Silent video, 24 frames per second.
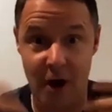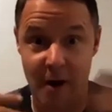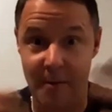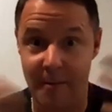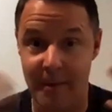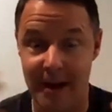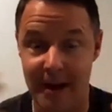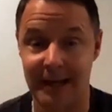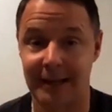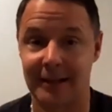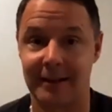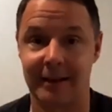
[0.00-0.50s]
on
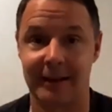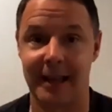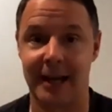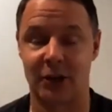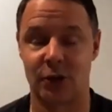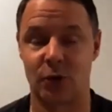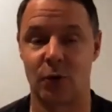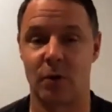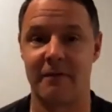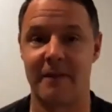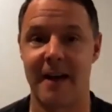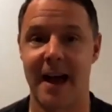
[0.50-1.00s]
my
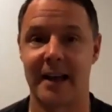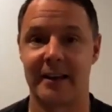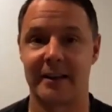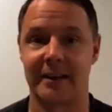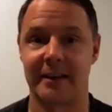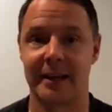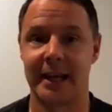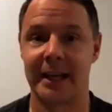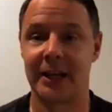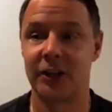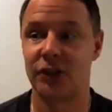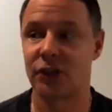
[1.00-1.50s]
intellectual
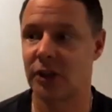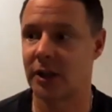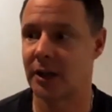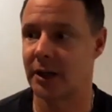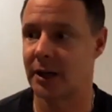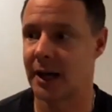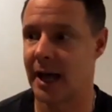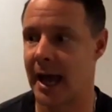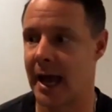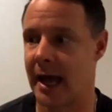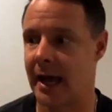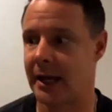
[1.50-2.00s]
fascination
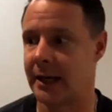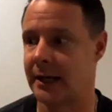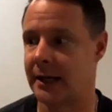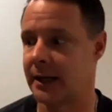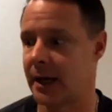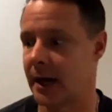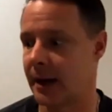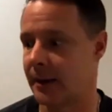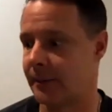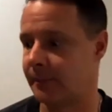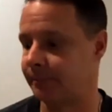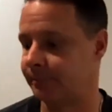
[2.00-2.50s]
and
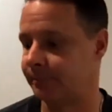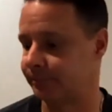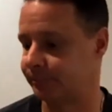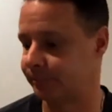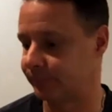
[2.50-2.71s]
um,